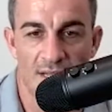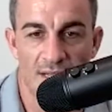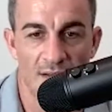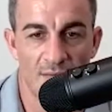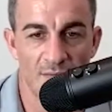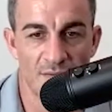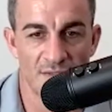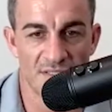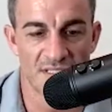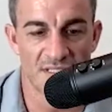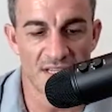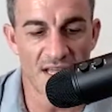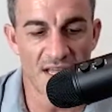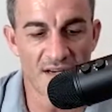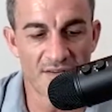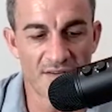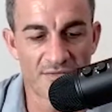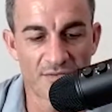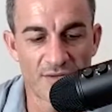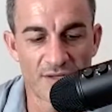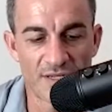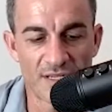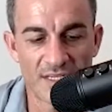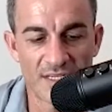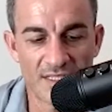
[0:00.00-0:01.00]
I was not
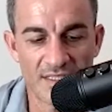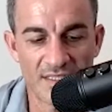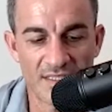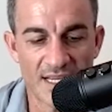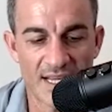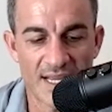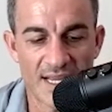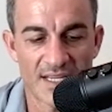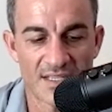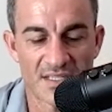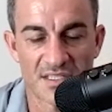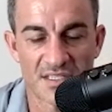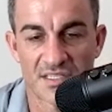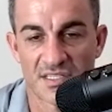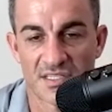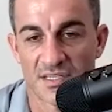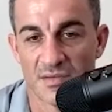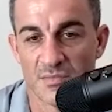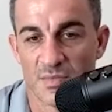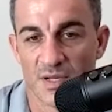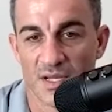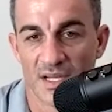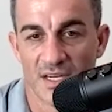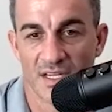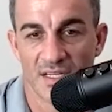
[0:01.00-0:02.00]
afraid to ask
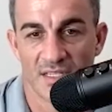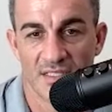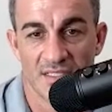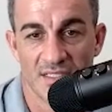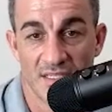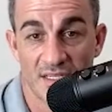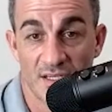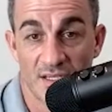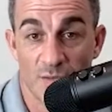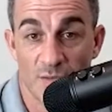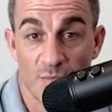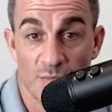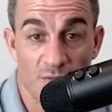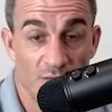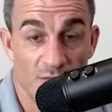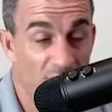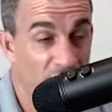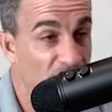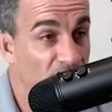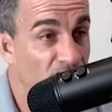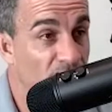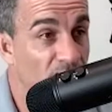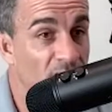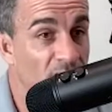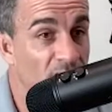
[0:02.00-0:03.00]
somebody to help or
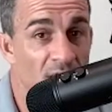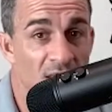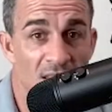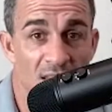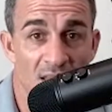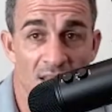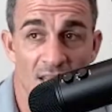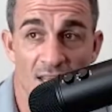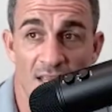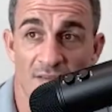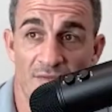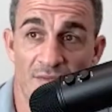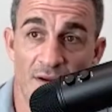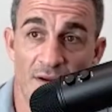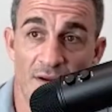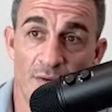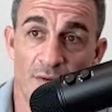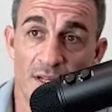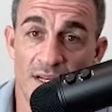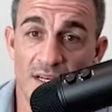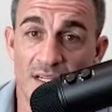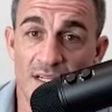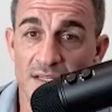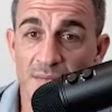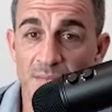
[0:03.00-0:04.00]
shoot. If I
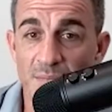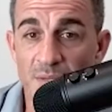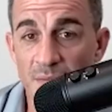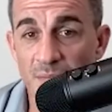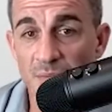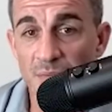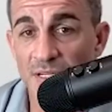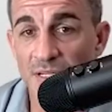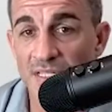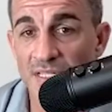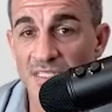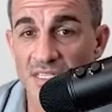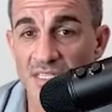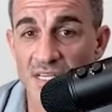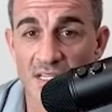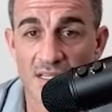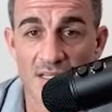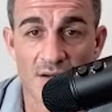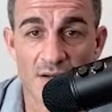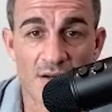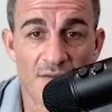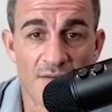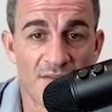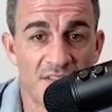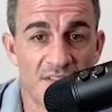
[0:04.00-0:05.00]
ran into people inside the
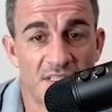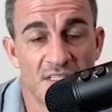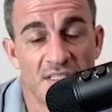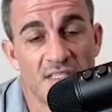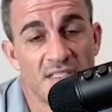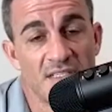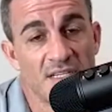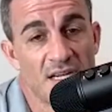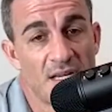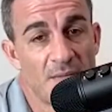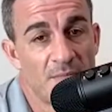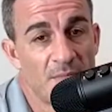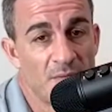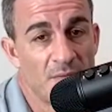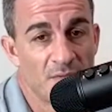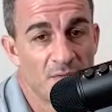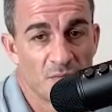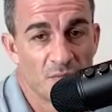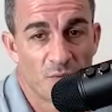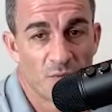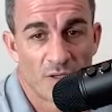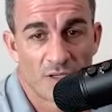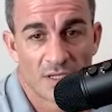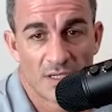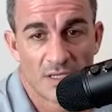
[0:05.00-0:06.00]
office at the time, I was
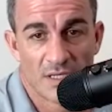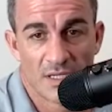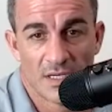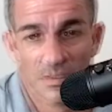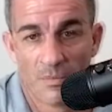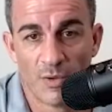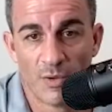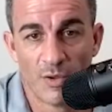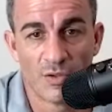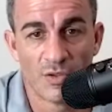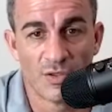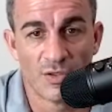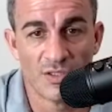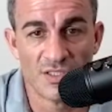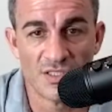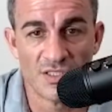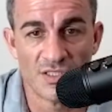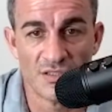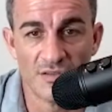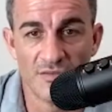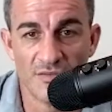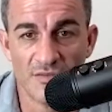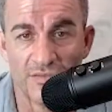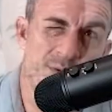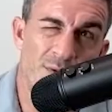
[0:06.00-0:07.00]
working at a brokerage
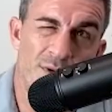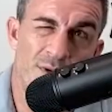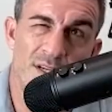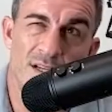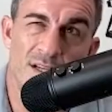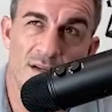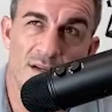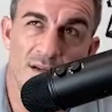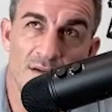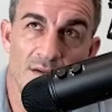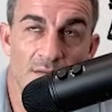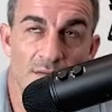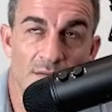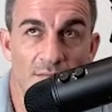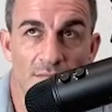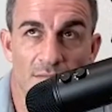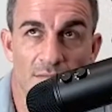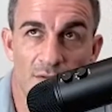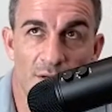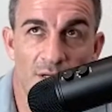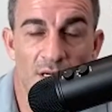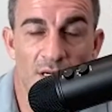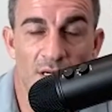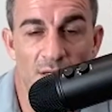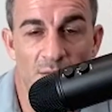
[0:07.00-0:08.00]
of 300
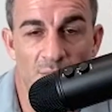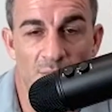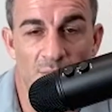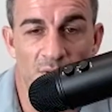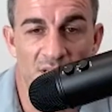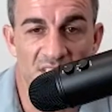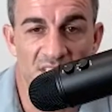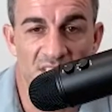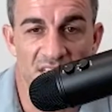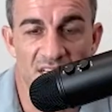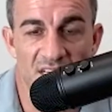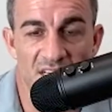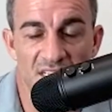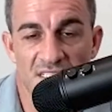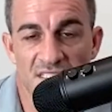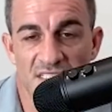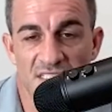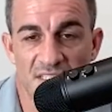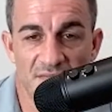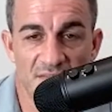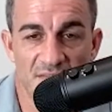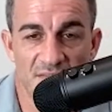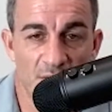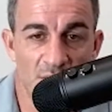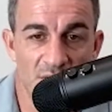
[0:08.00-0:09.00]
plus agents.
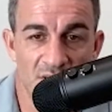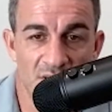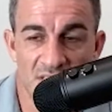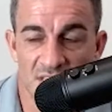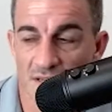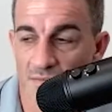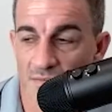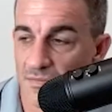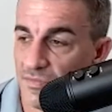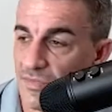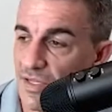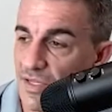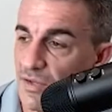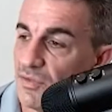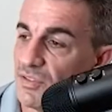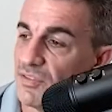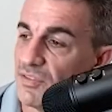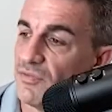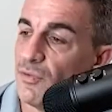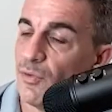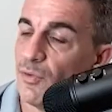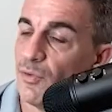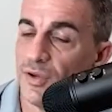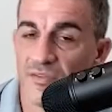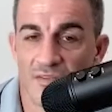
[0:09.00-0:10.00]
If there was something that was
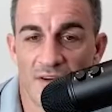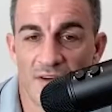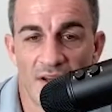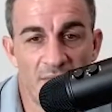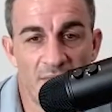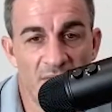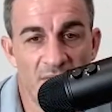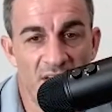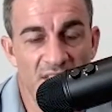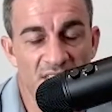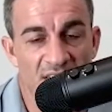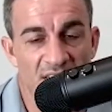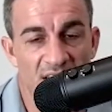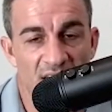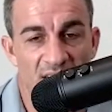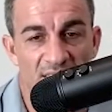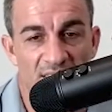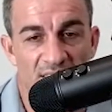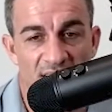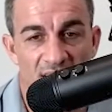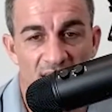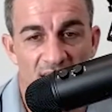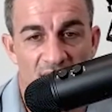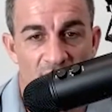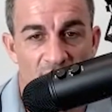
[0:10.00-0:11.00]
45 minutes out of
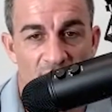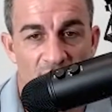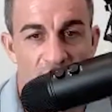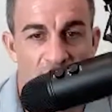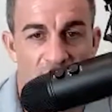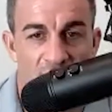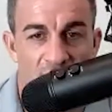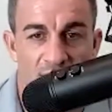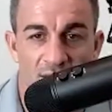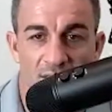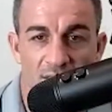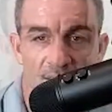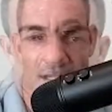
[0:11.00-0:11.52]
town on a